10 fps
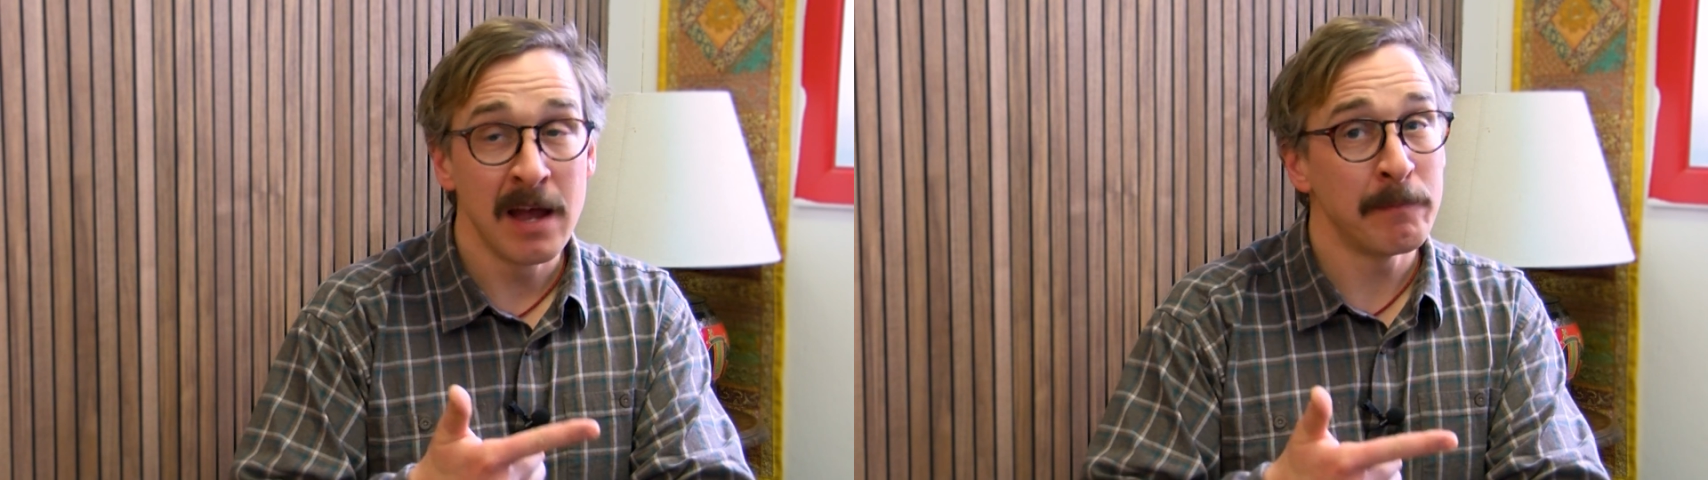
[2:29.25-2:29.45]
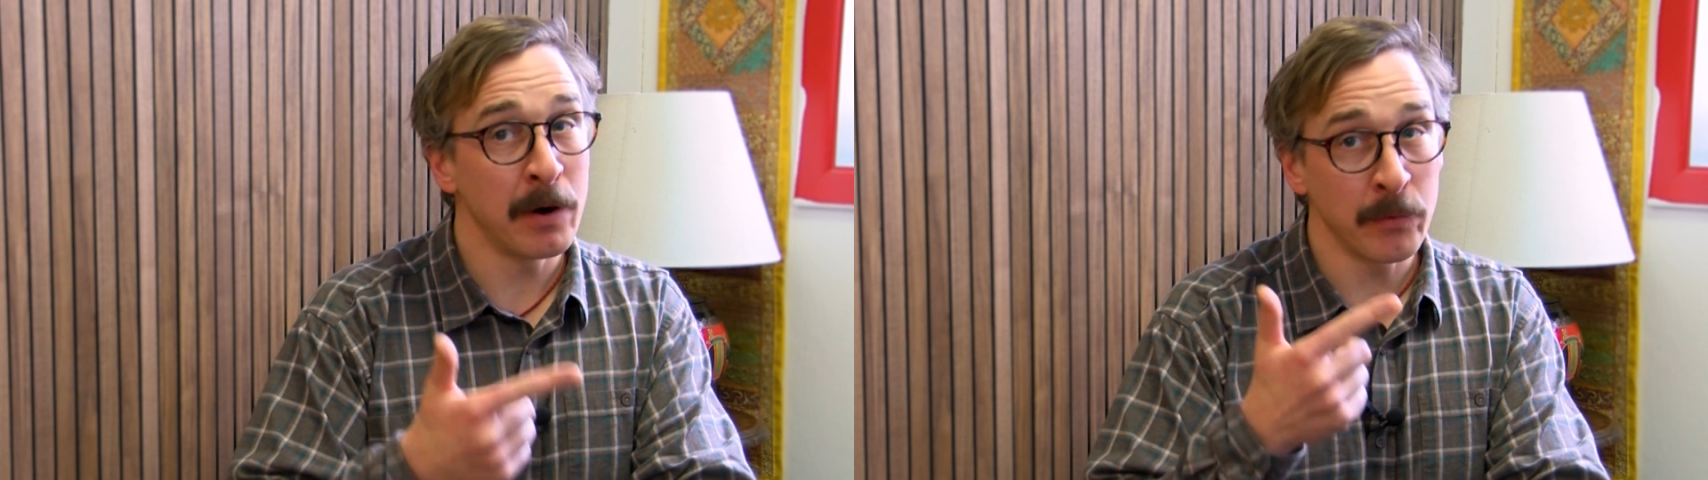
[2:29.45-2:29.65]

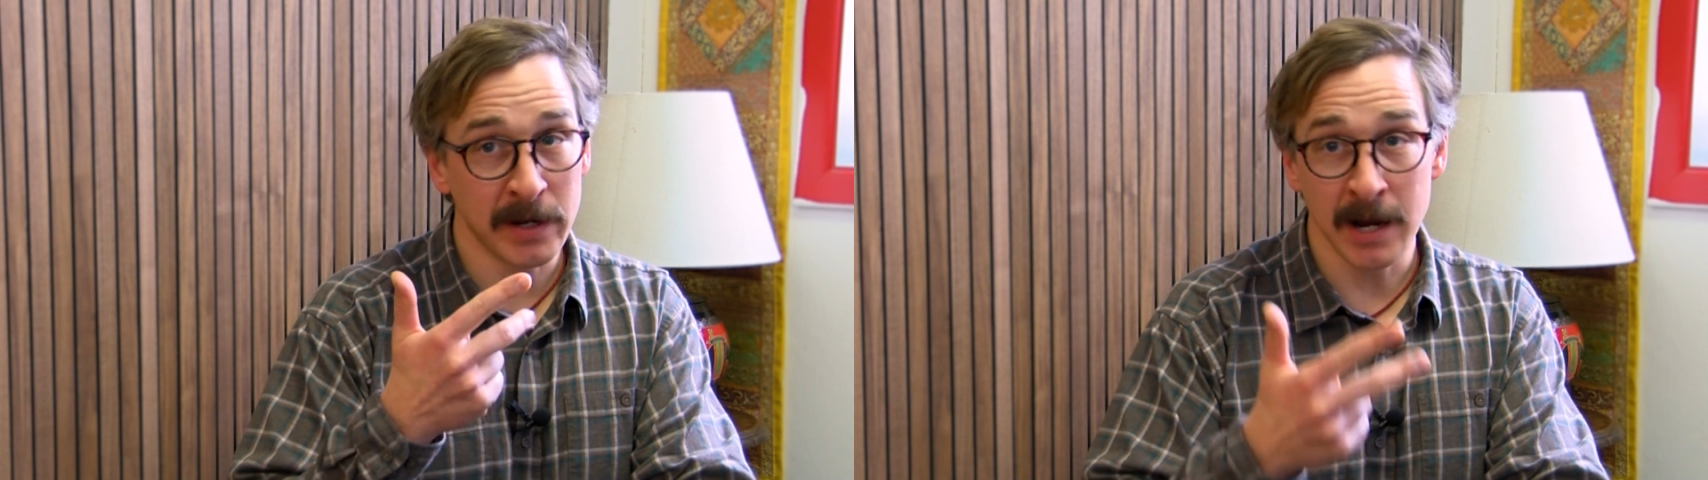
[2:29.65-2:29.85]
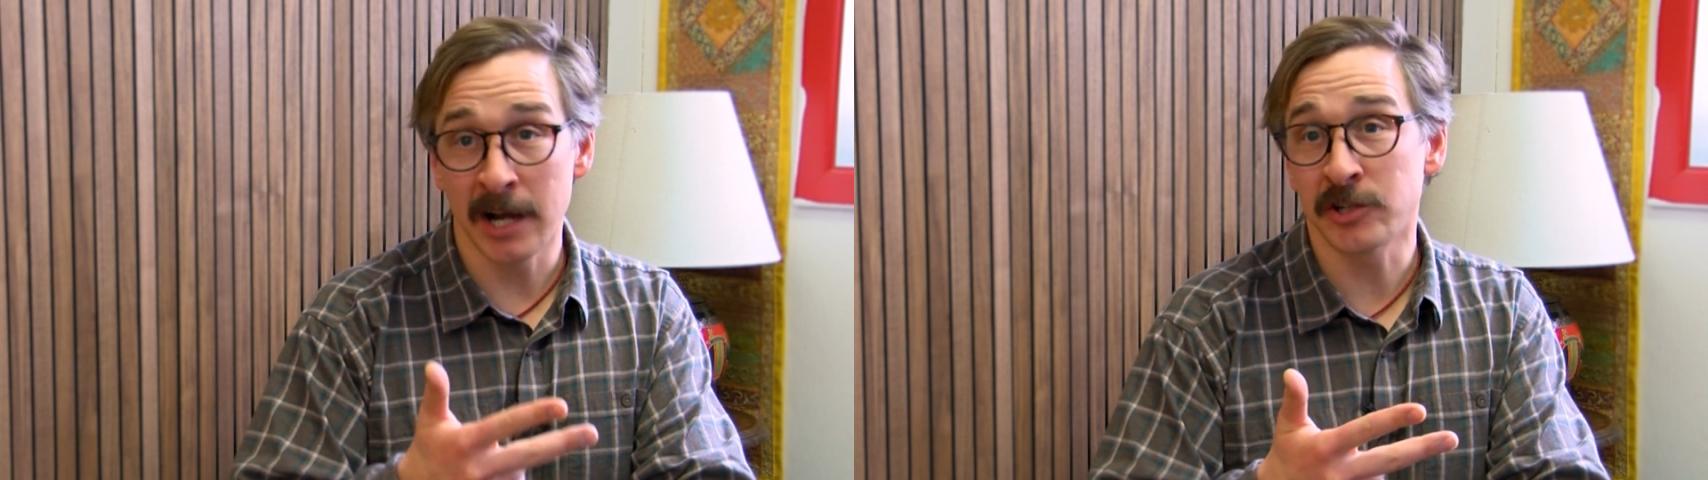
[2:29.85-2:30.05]
but we
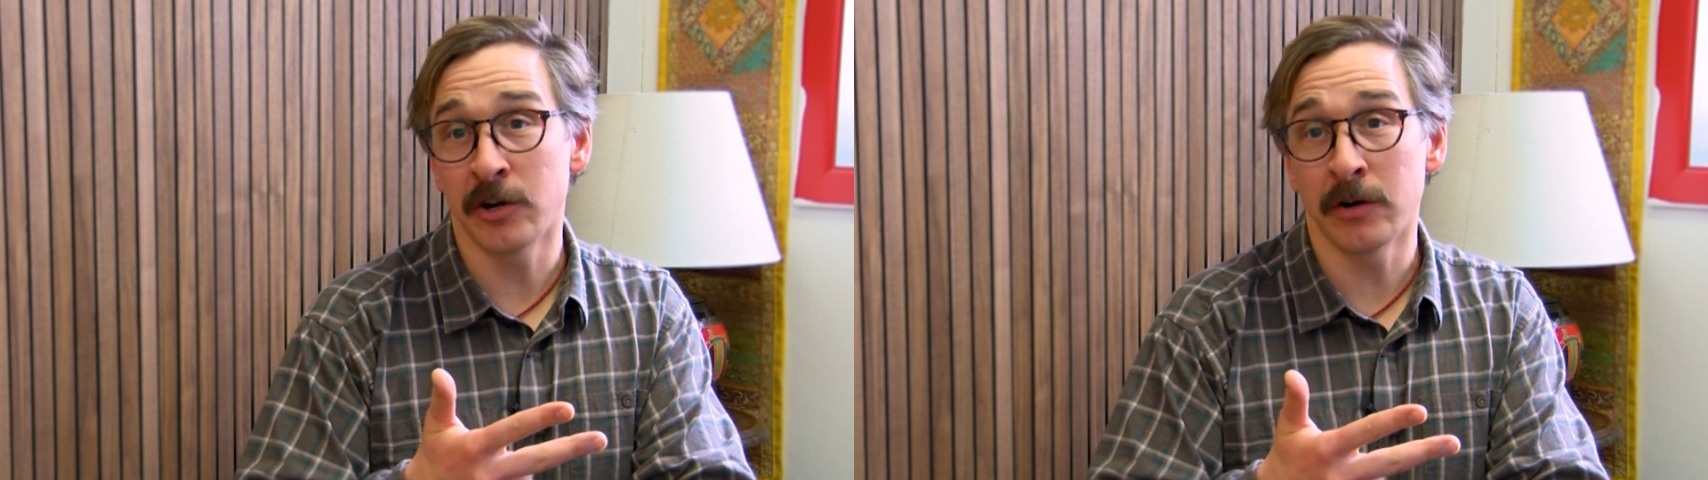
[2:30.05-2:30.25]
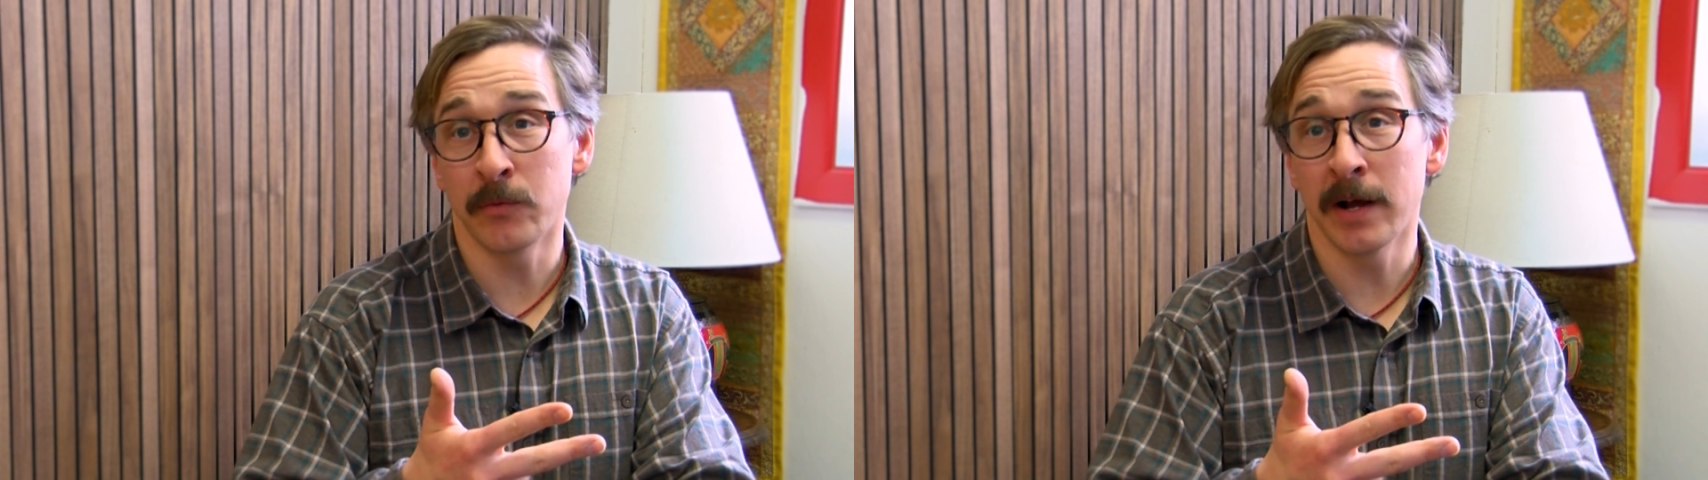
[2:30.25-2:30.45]
gosh
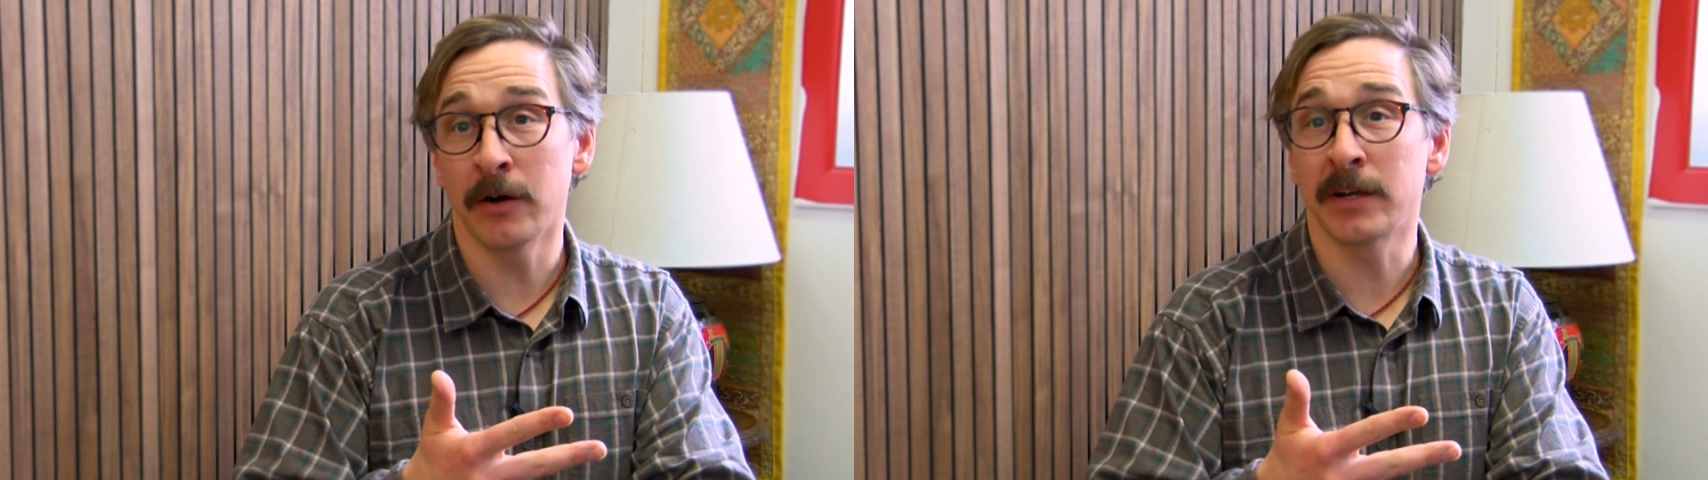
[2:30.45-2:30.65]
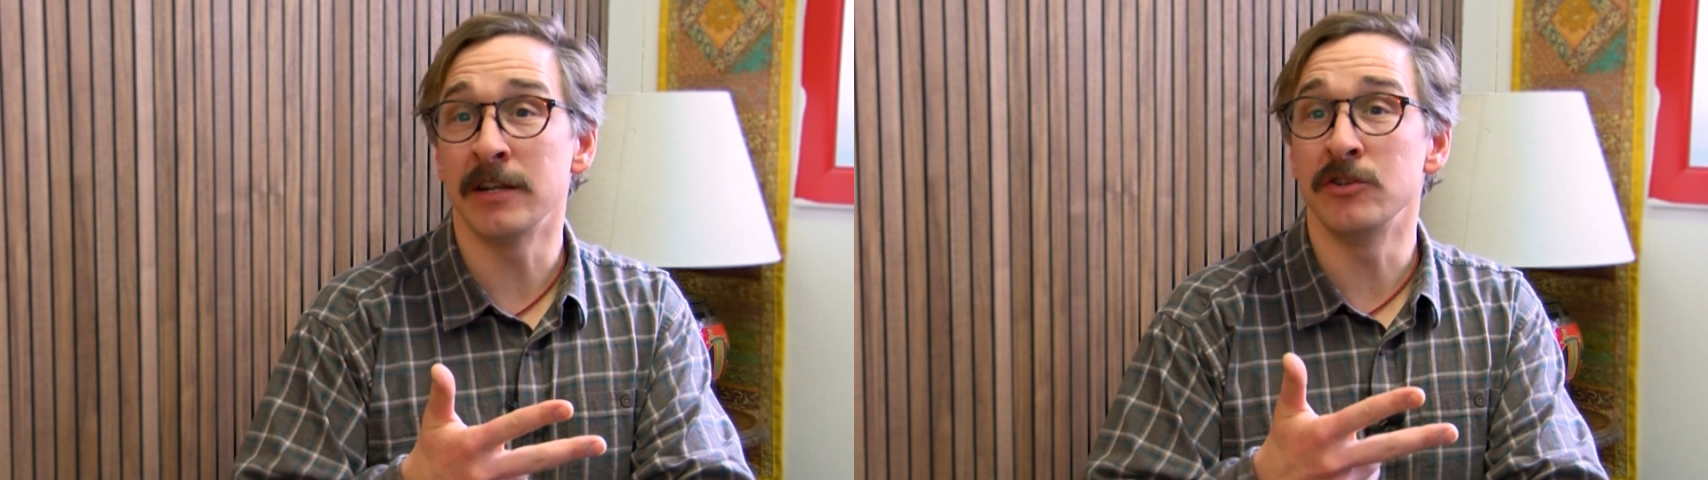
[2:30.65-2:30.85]
darn
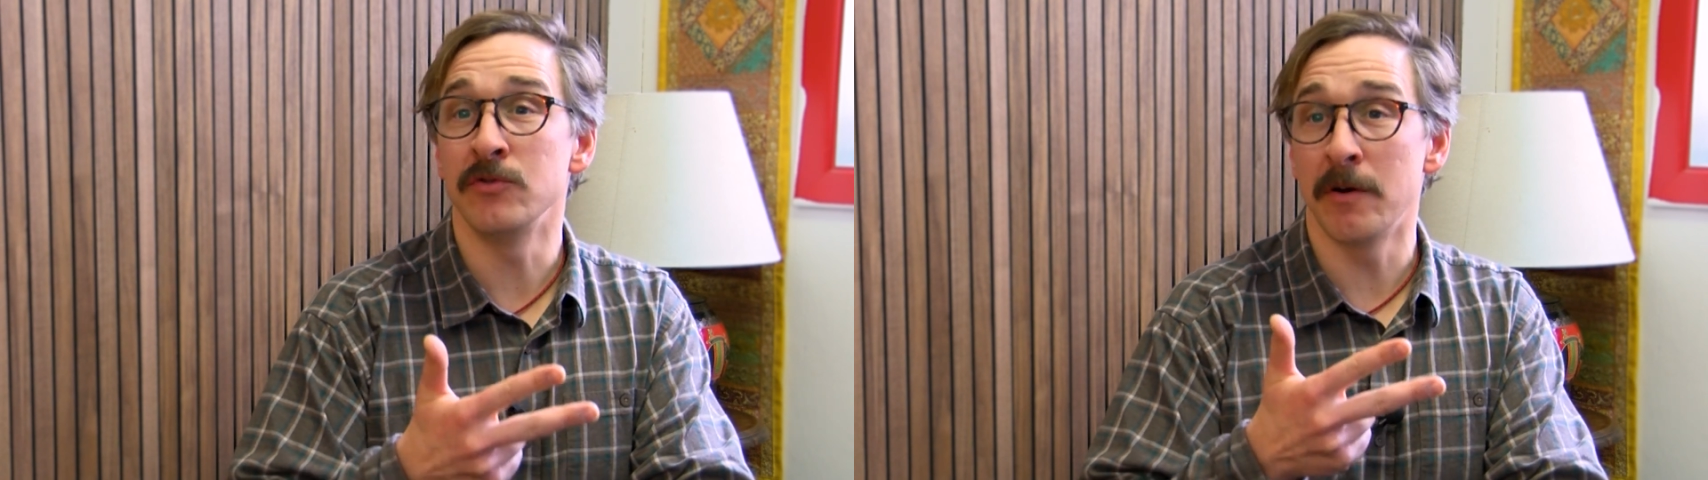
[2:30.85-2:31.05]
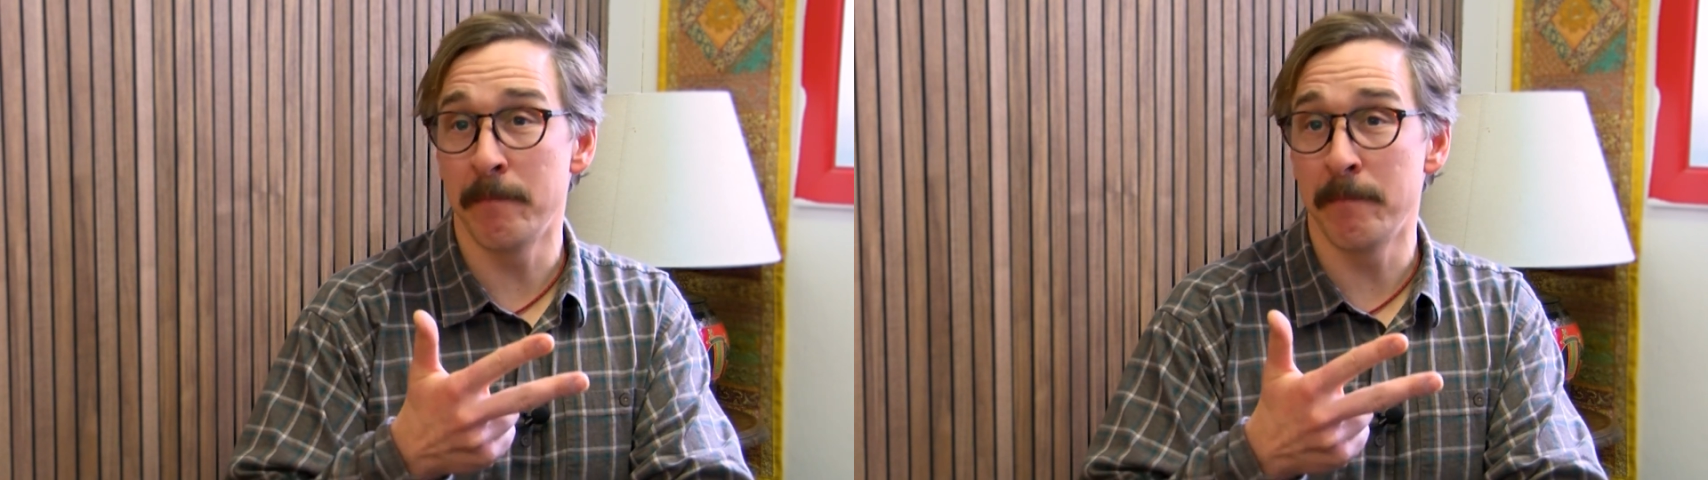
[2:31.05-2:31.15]
well can do a